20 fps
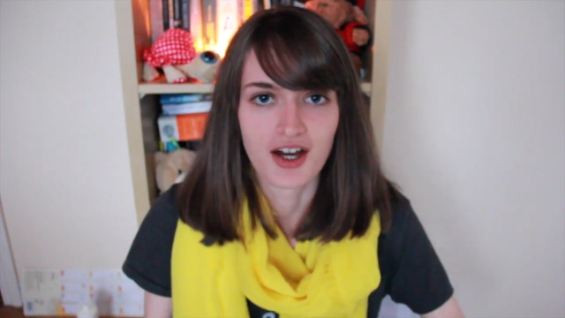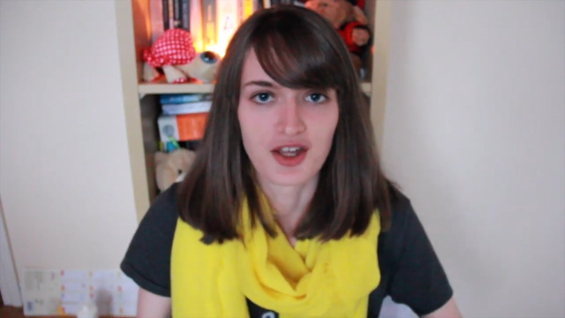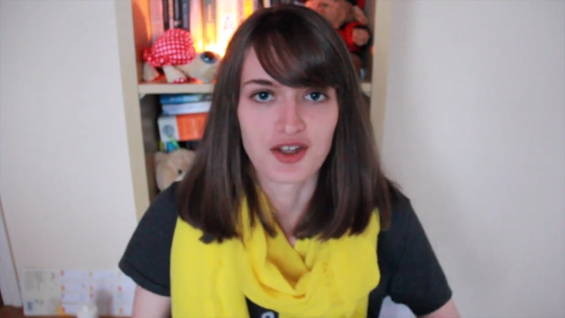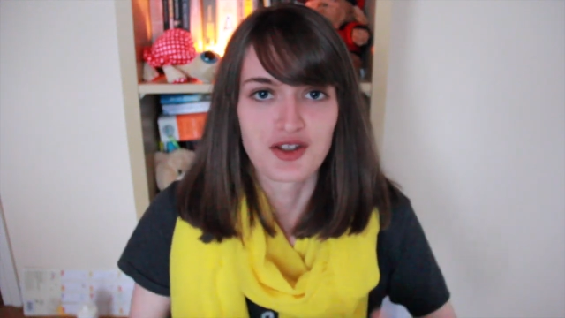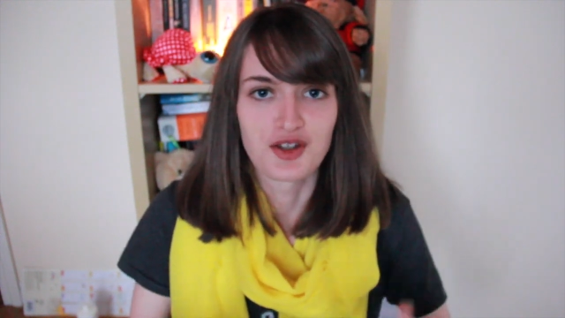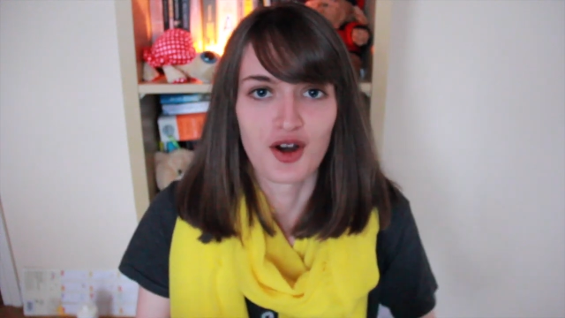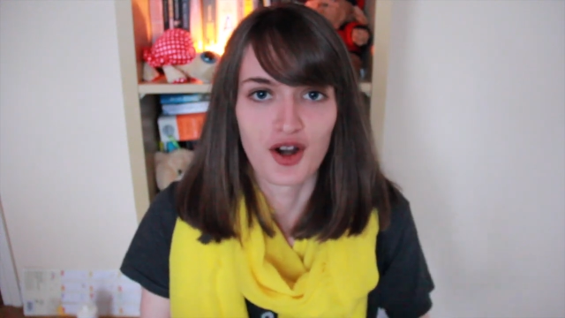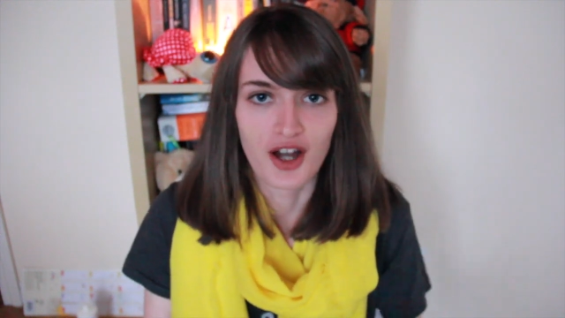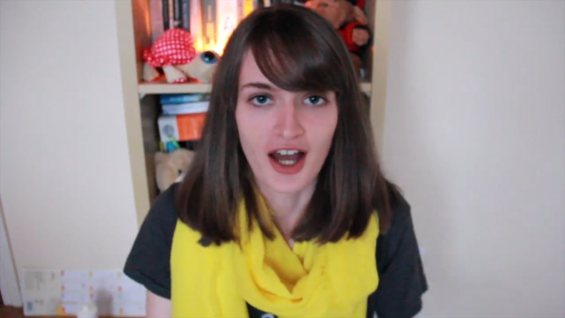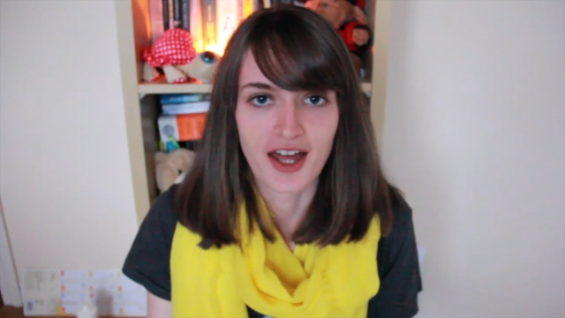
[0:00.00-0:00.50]
a
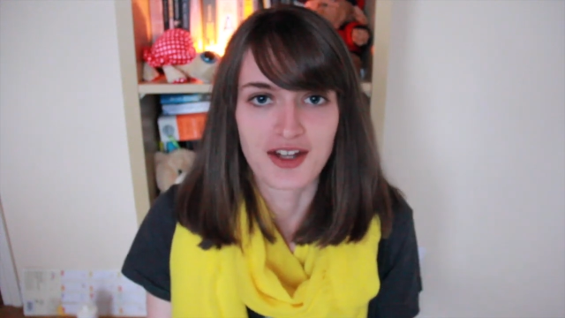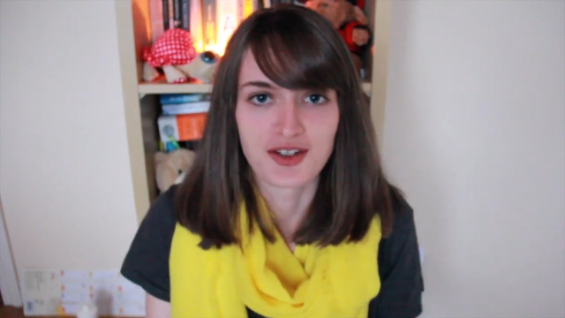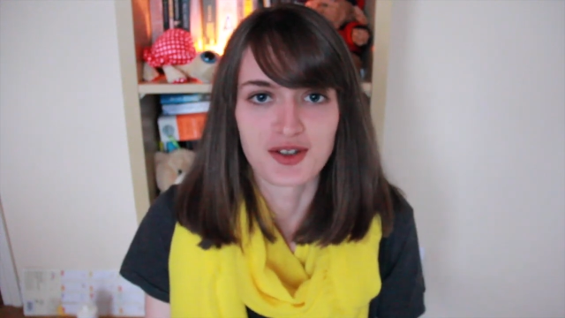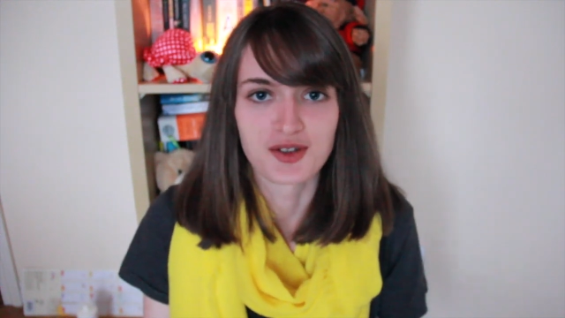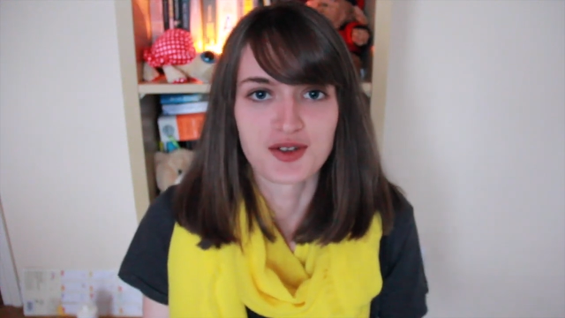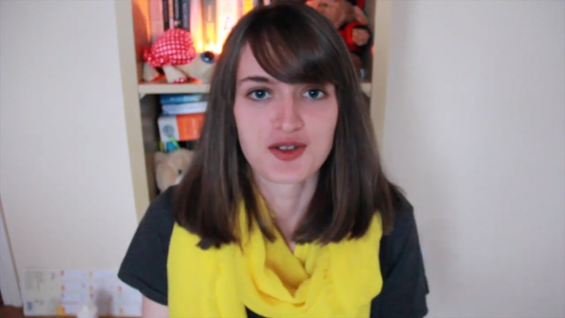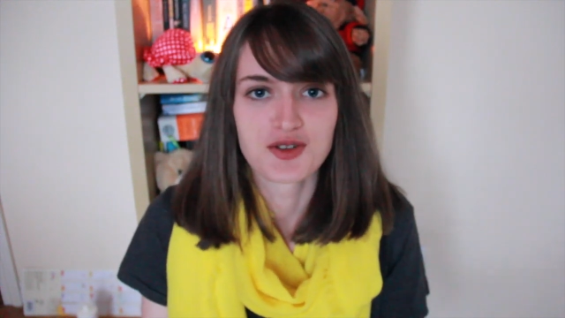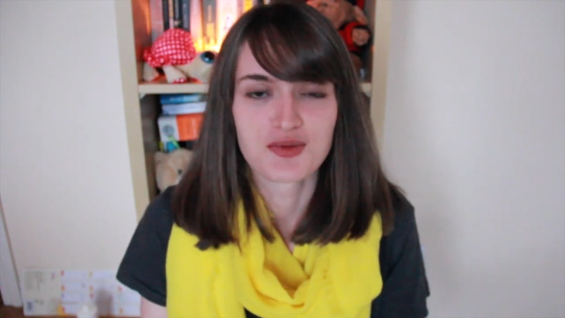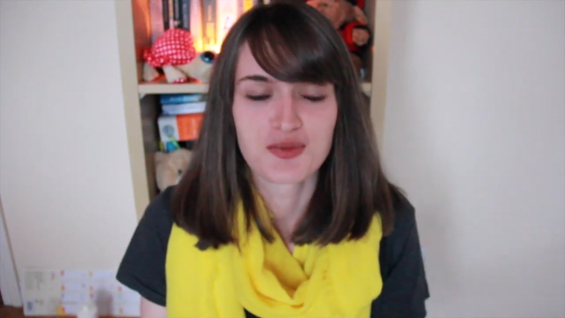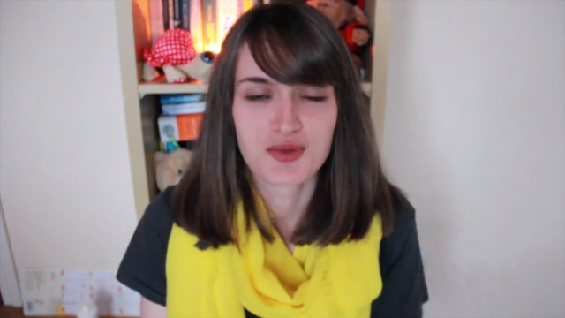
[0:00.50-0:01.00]
young
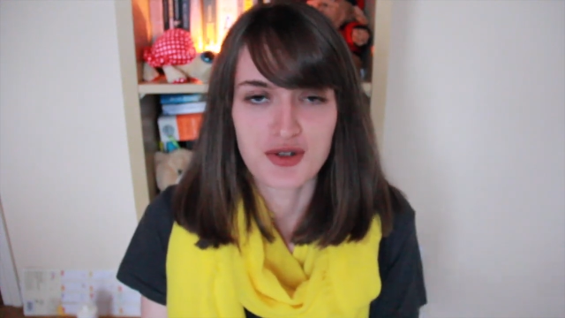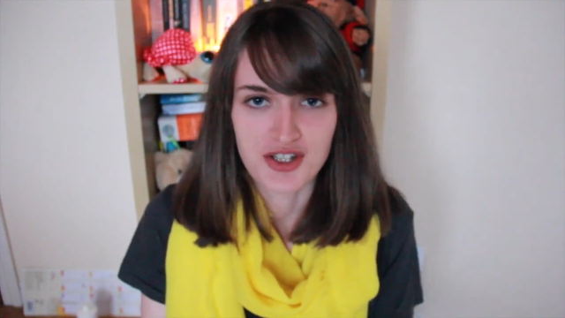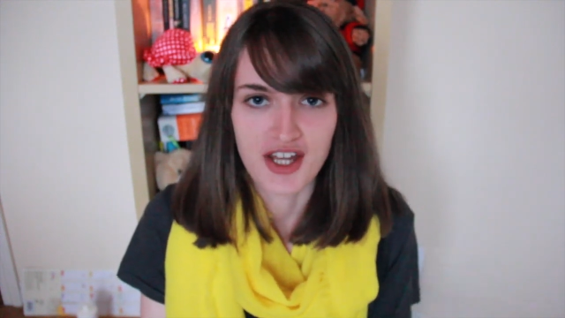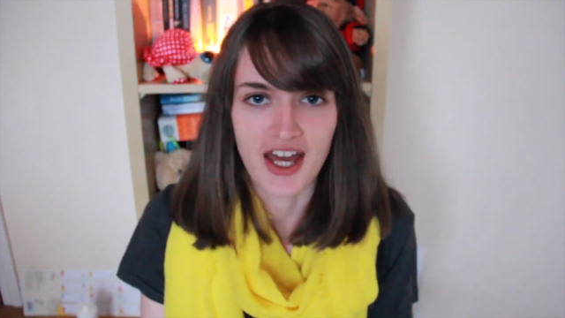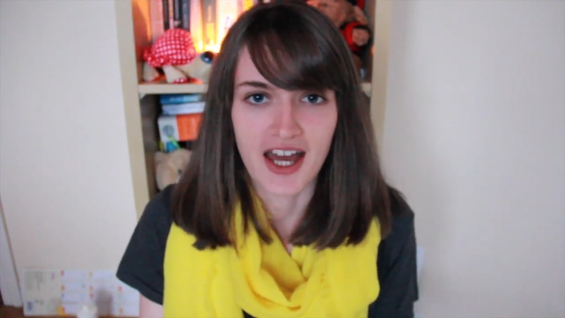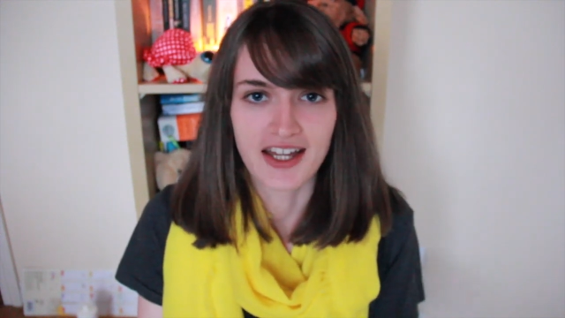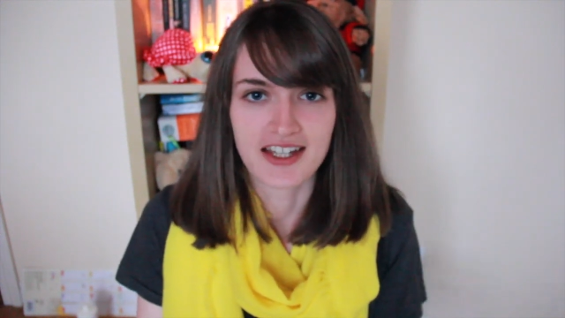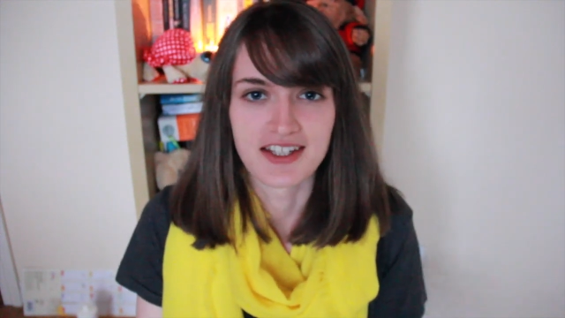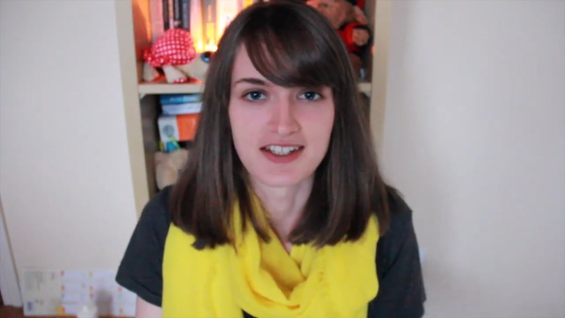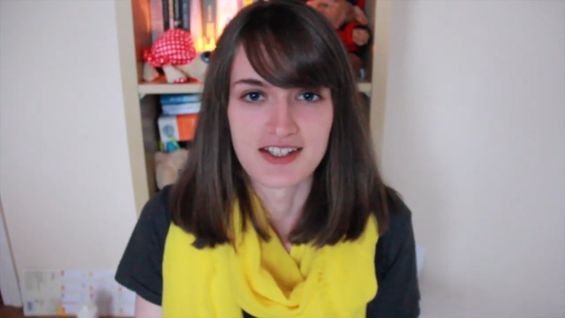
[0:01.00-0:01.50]
adult
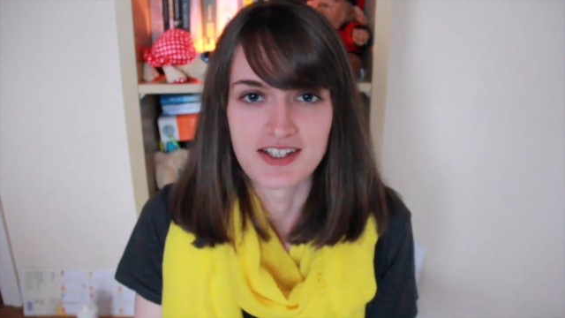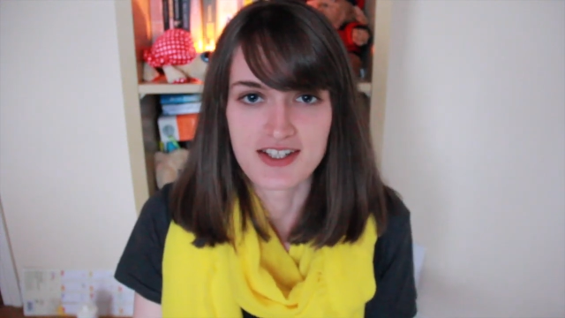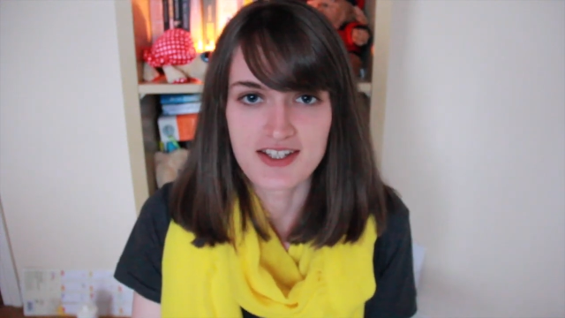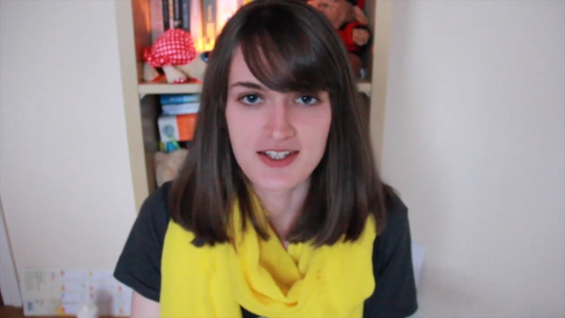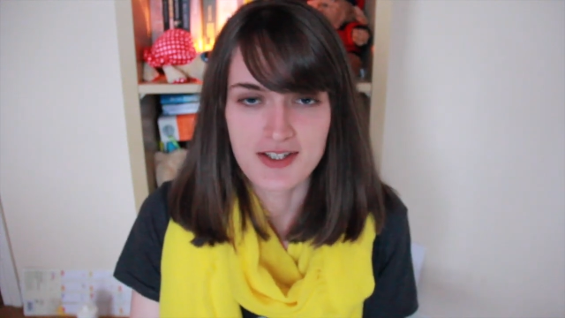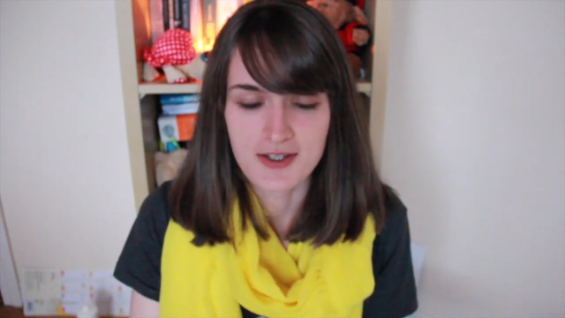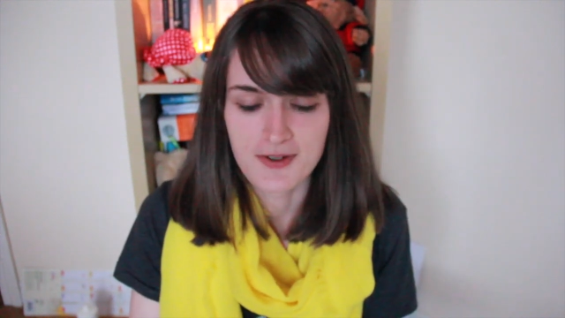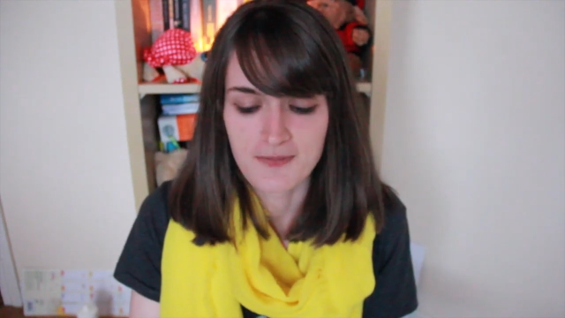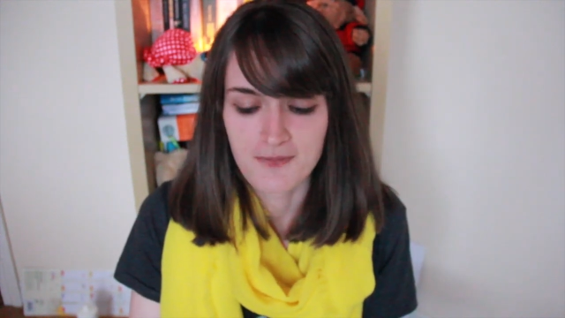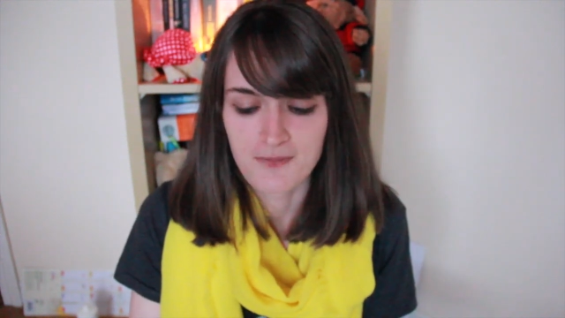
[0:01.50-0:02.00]

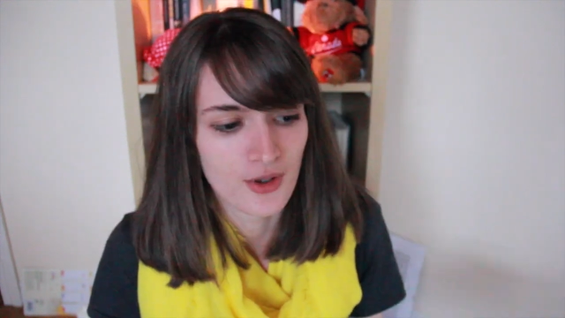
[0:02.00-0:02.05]
protagonist.